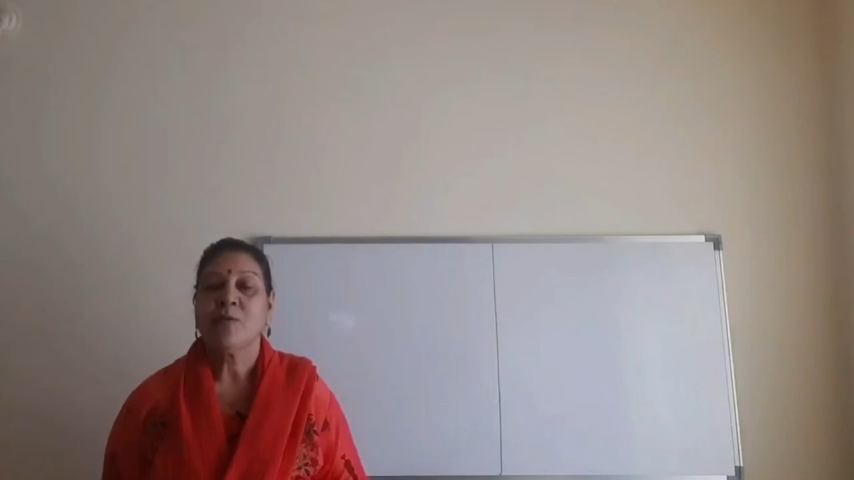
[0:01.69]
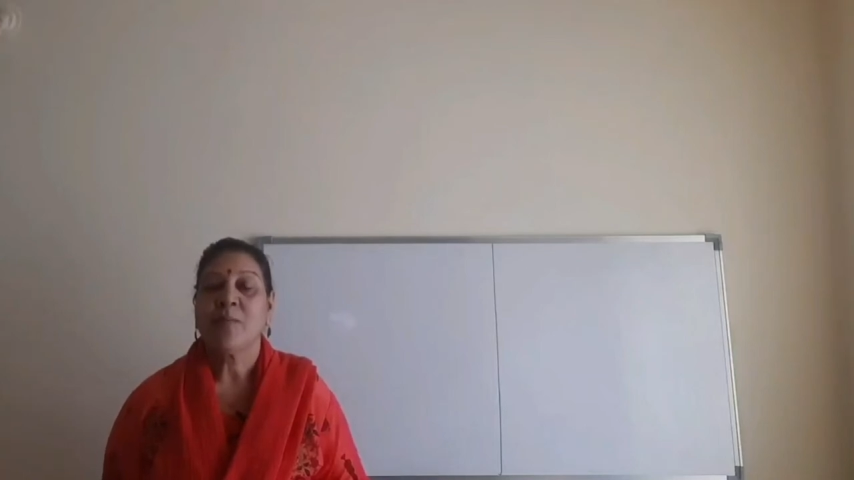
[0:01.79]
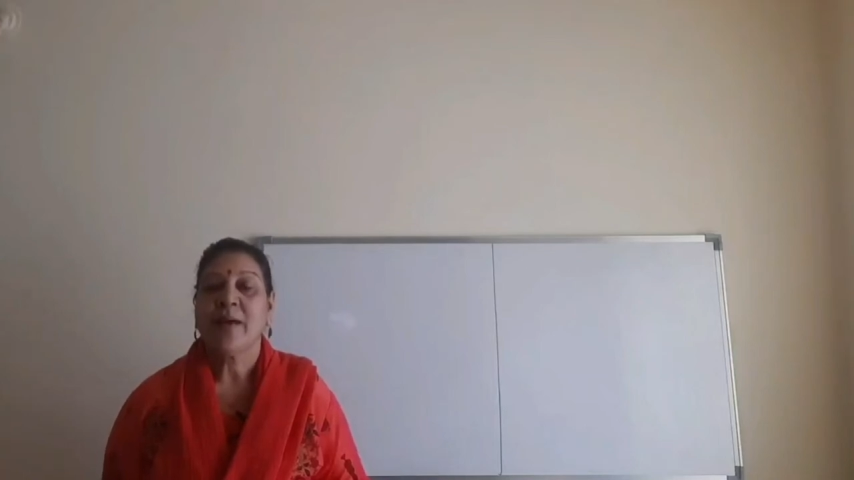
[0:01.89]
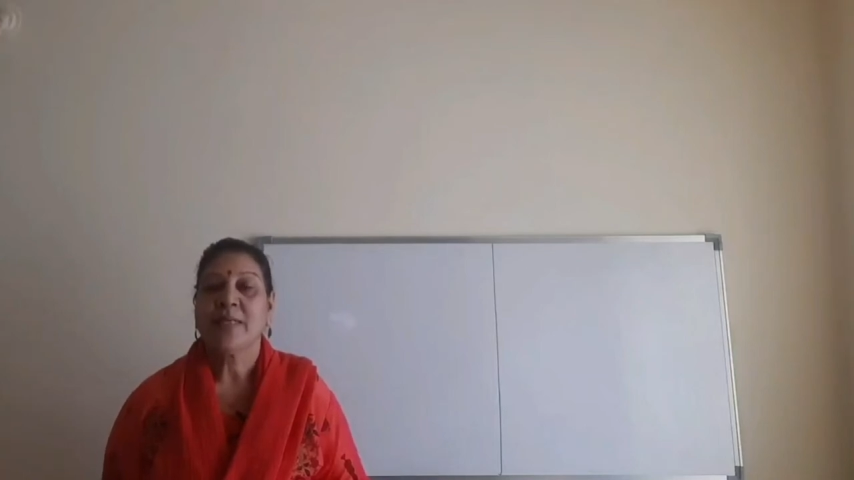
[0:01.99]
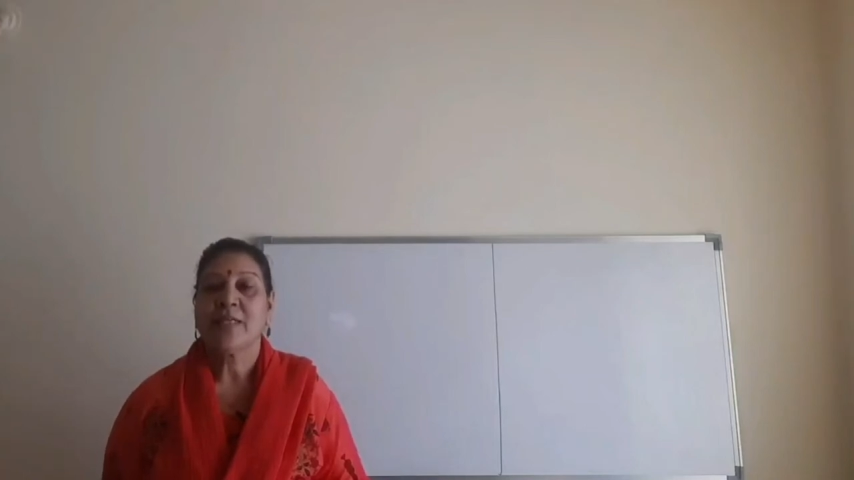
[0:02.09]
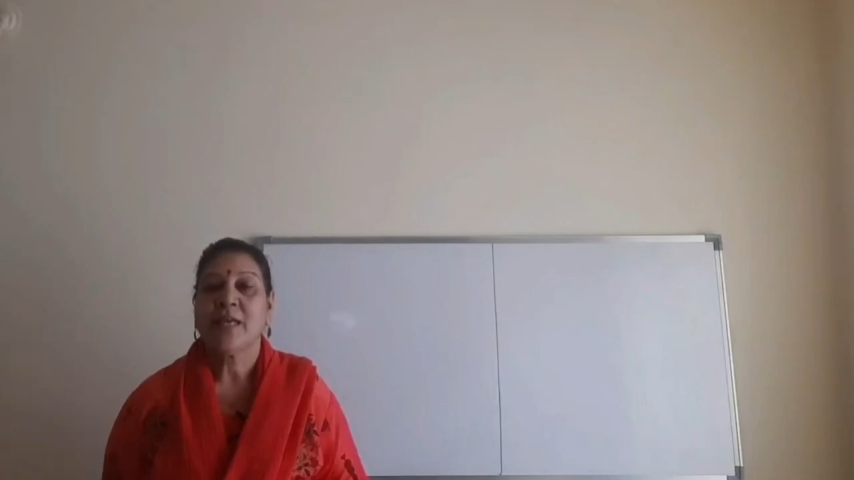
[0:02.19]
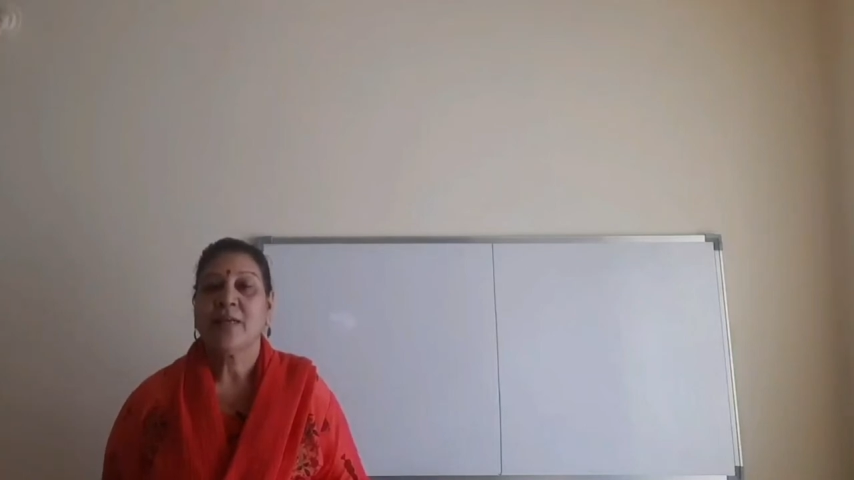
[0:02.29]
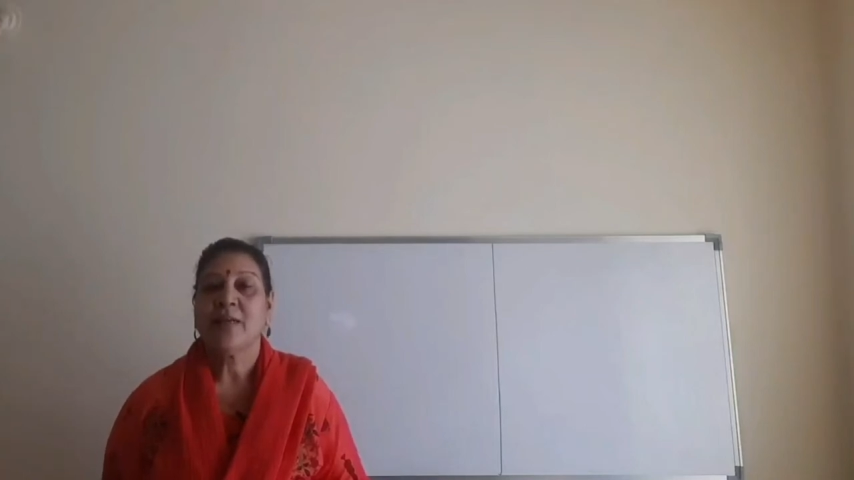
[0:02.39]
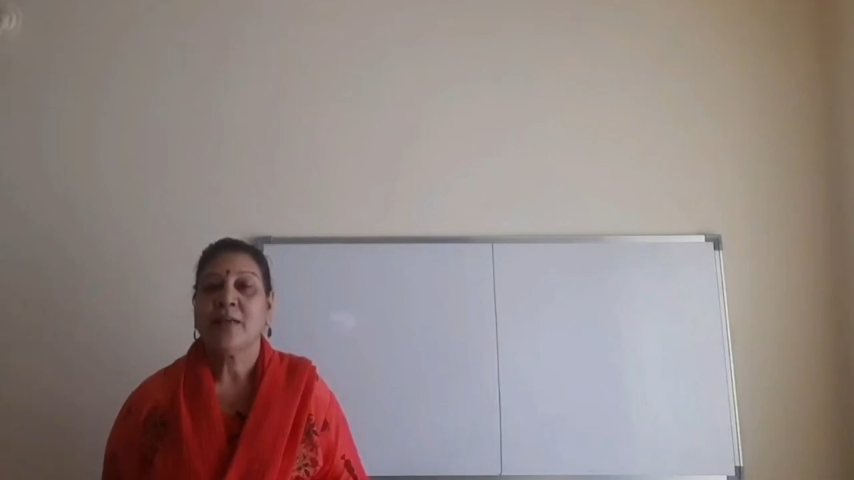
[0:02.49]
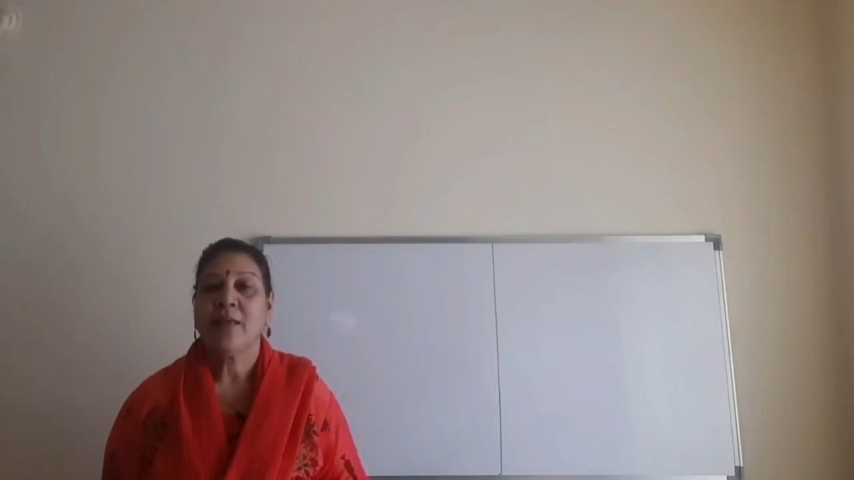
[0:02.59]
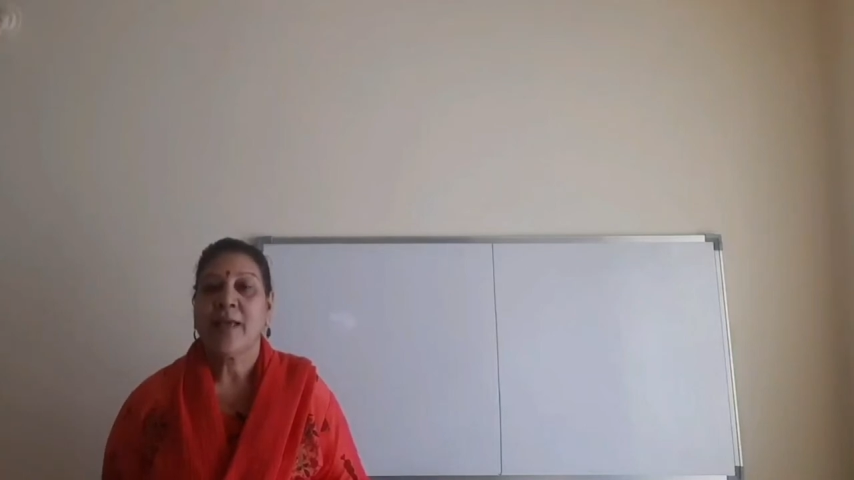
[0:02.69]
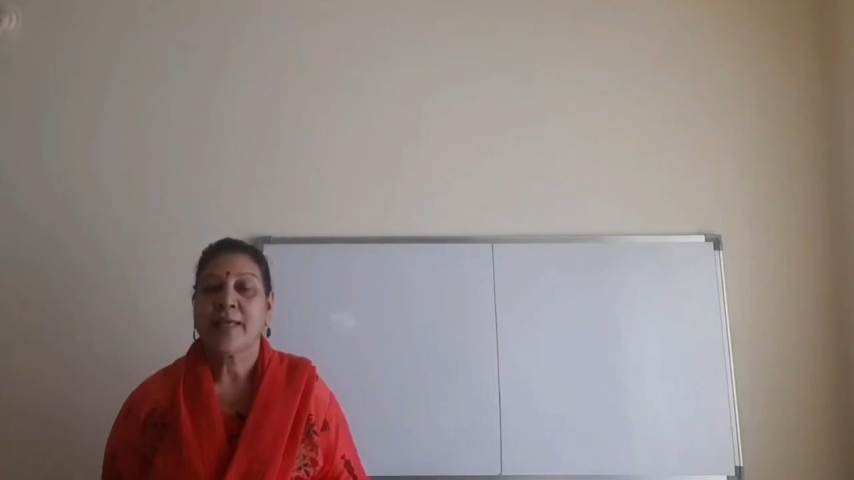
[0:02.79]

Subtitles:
to my channel